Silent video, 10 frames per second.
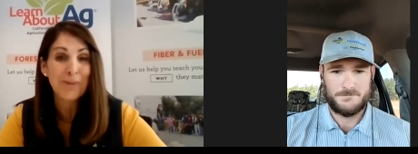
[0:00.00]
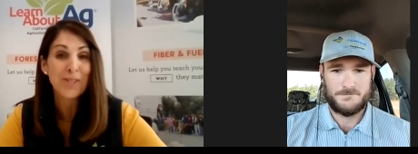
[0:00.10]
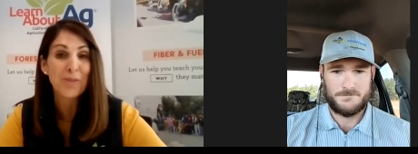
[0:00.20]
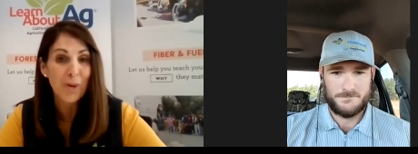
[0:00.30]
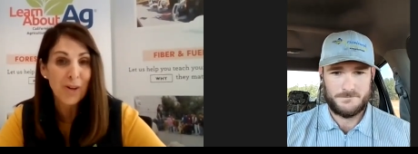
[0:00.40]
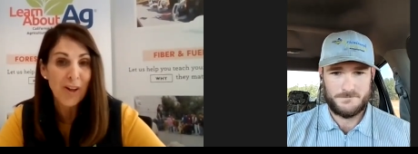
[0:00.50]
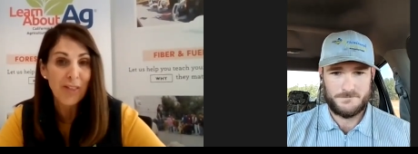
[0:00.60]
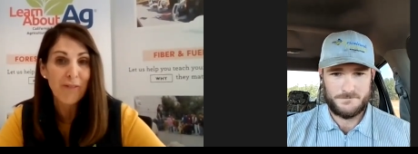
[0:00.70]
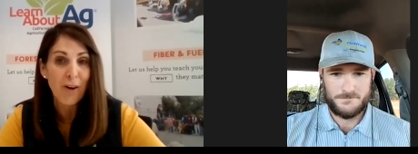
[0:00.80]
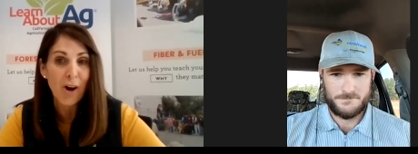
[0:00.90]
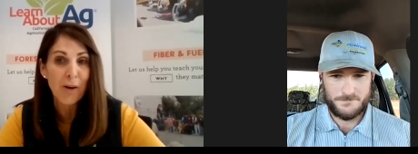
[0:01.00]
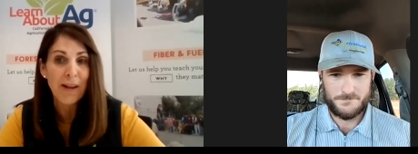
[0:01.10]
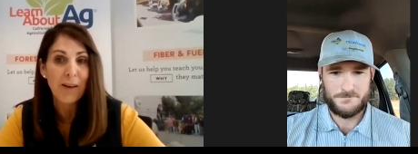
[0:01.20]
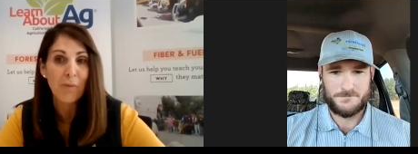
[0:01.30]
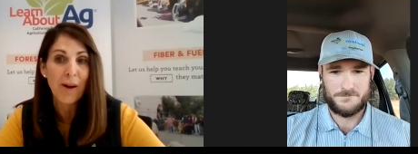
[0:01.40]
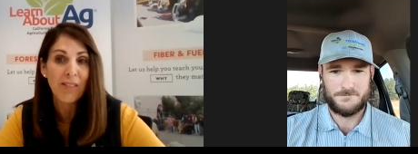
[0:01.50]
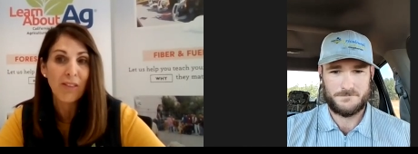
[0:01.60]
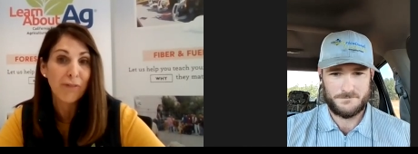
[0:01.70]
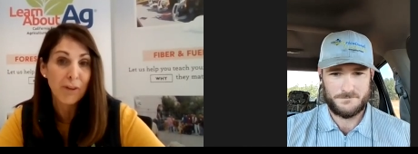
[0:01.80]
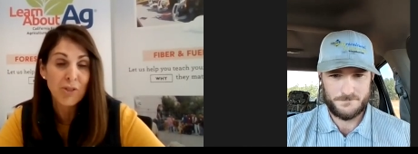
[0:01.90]
Speaker 1: members work on the farm, and what
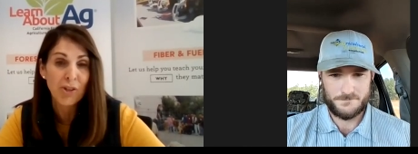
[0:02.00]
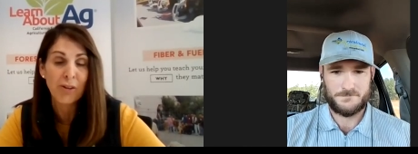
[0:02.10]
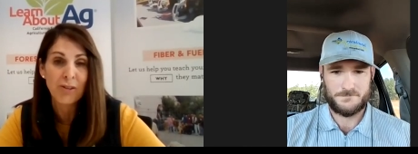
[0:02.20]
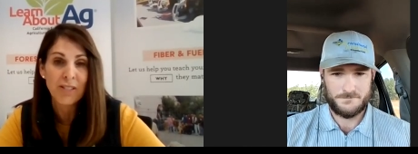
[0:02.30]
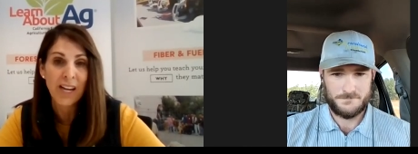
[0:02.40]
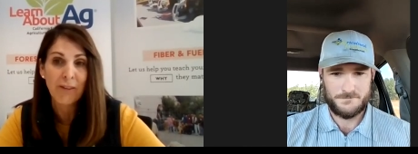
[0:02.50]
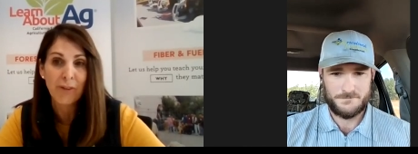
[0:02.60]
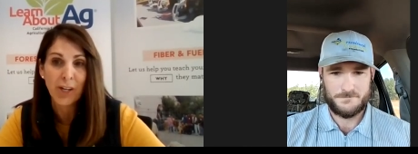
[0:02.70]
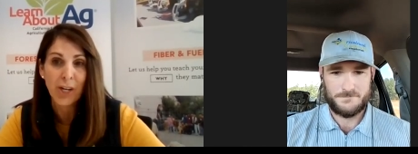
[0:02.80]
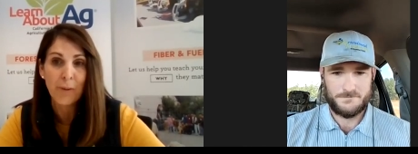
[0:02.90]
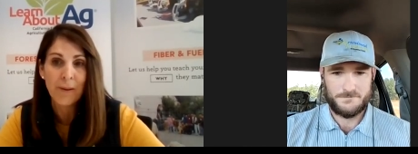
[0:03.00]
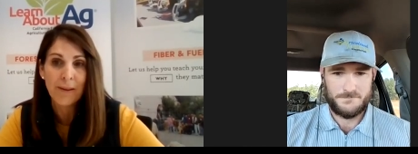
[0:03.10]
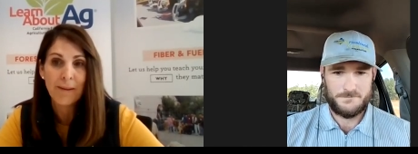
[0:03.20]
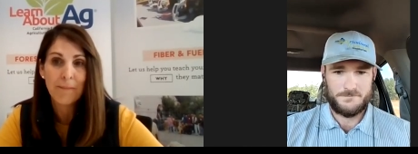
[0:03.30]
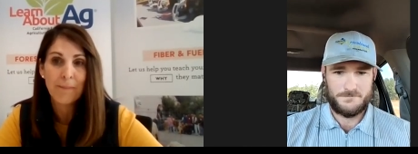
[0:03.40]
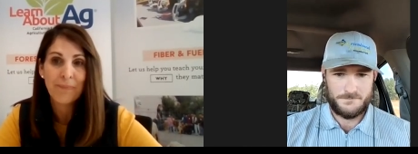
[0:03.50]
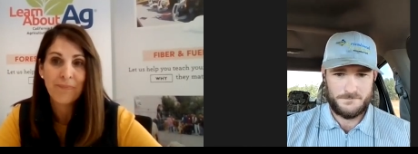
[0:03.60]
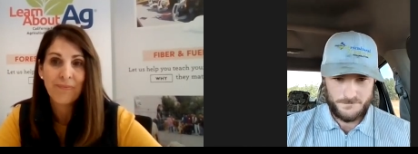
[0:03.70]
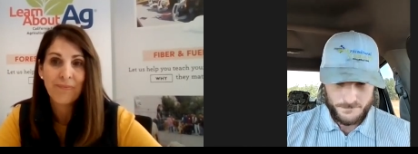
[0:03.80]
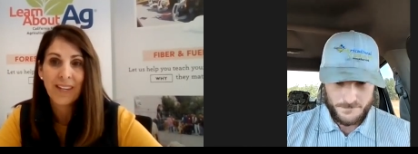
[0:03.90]
the future looks like for you.
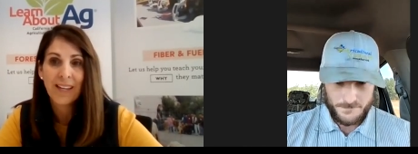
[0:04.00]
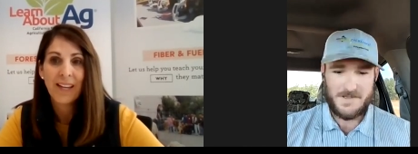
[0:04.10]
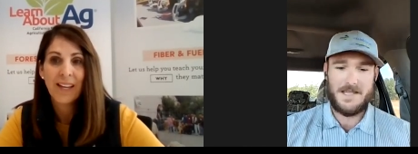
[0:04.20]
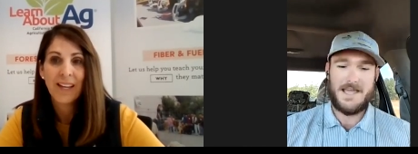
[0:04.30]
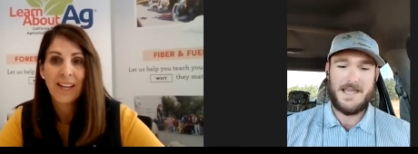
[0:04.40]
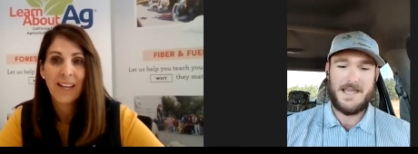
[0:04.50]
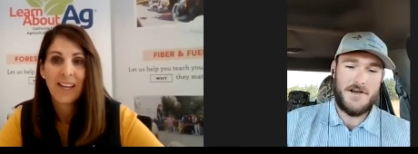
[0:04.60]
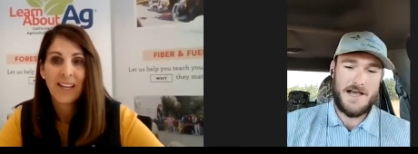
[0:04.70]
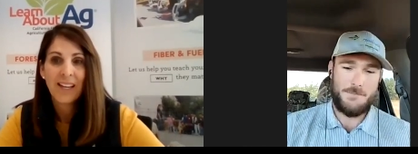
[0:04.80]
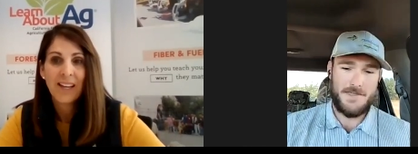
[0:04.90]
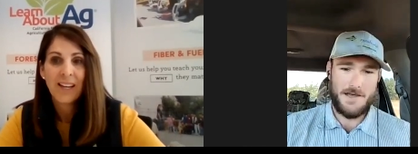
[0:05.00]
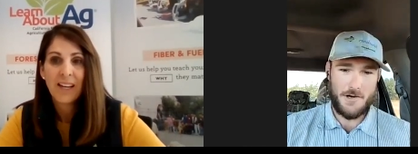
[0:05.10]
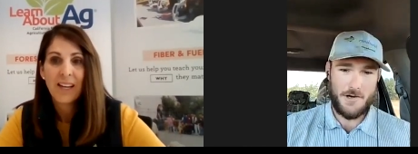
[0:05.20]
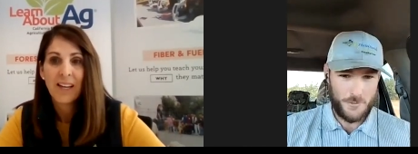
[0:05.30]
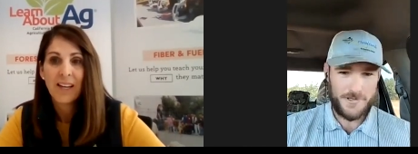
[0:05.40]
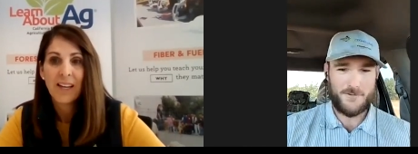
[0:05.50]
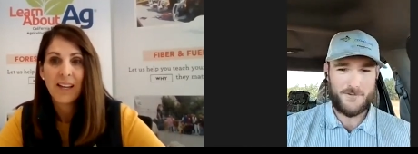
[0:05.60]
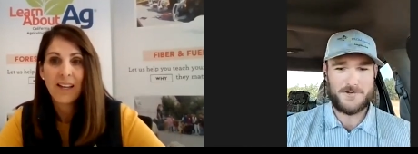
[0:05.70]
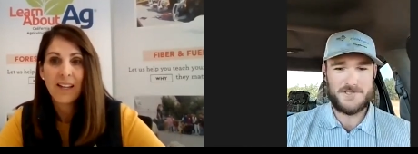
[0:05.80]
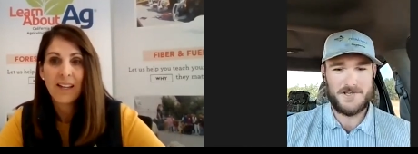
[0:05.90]
Speaker 2: Yeah, so I'm the only
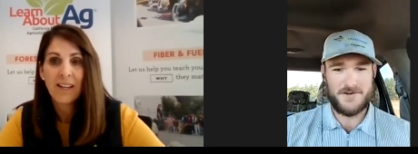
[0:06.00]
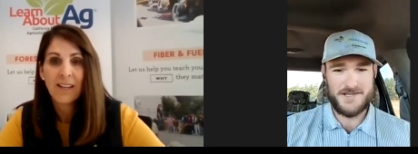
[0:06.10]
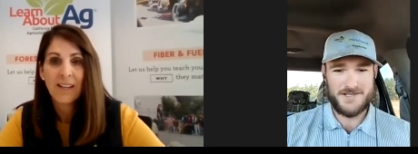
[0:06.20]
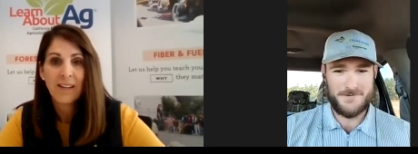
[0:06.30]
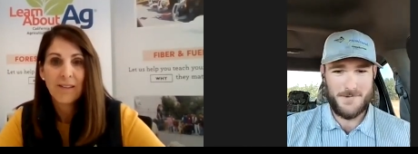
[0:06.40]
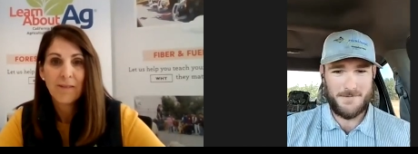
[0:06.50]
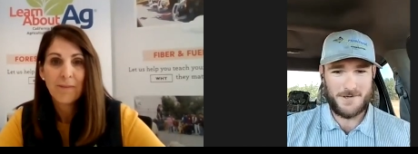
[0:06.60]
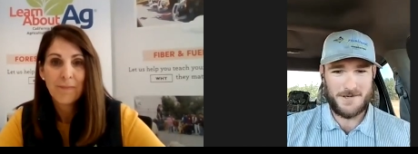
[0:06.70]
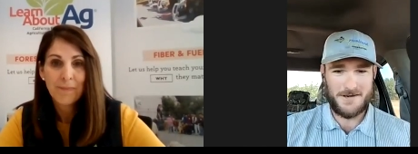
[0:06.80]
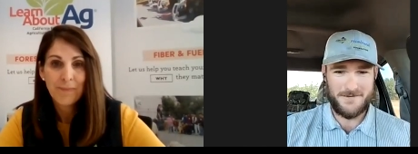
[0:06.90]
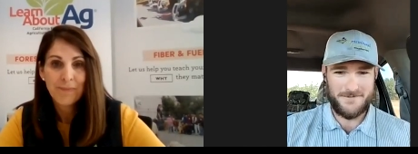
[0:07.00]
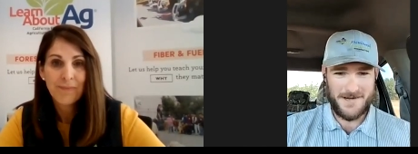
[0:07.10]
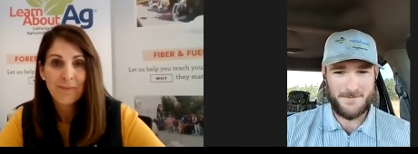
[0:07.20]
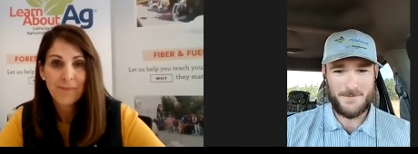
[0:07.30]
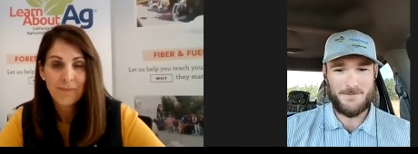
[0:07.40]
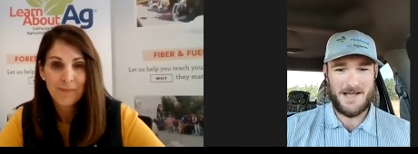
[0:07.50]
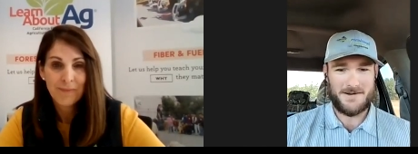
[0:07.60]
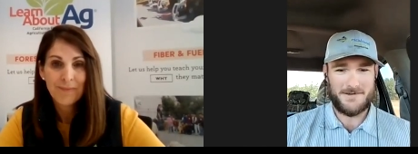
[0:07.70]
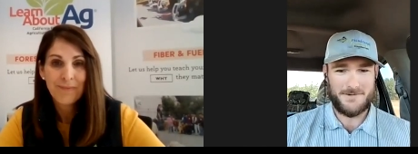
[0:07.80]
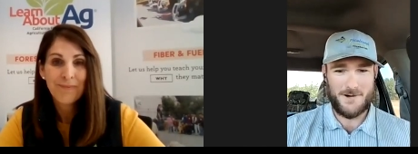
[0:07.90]
fourth generation member of the family back
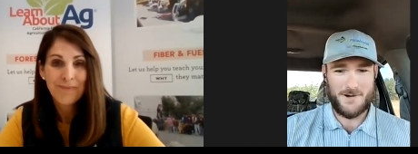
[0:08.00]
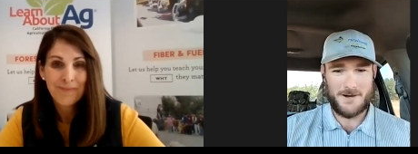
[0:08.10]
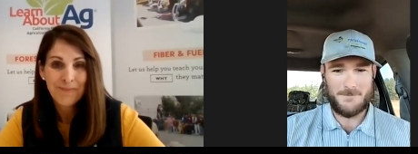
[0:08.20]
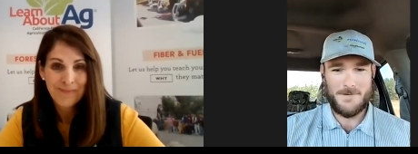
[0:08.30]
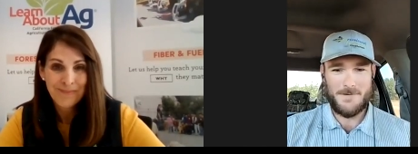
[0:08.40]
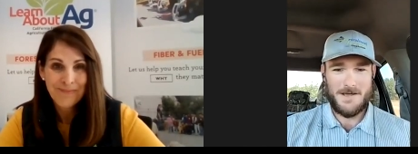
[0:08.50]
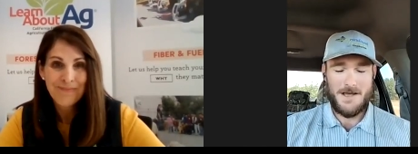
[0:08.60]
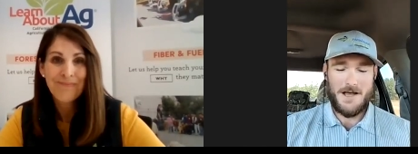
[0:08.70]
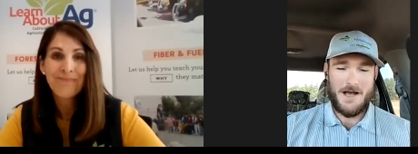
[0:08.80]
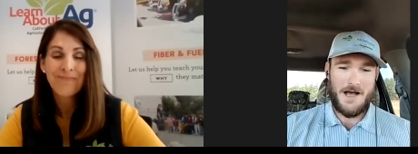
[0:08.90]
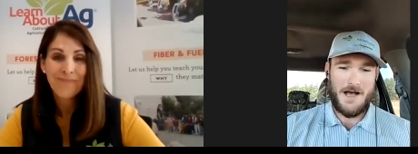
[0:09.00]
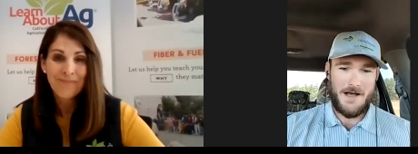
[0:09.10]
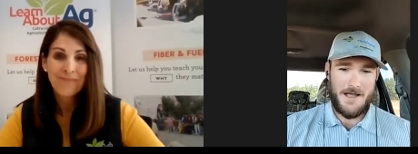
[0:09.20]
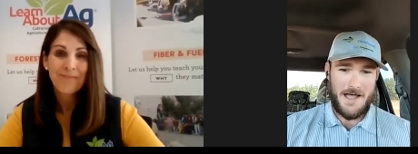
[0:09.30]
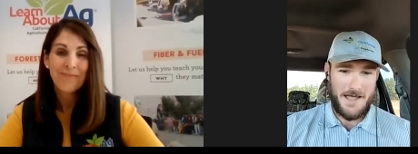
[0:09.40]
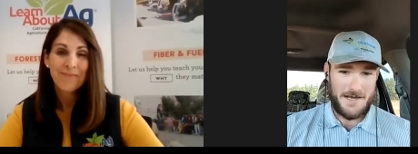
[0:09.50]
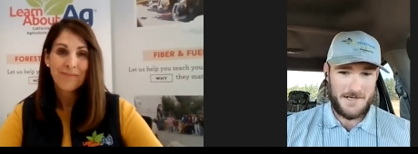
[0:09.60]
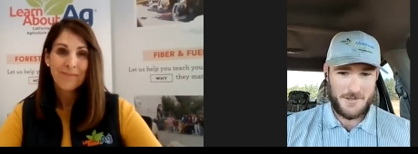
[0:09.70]
on the farm. Uh, I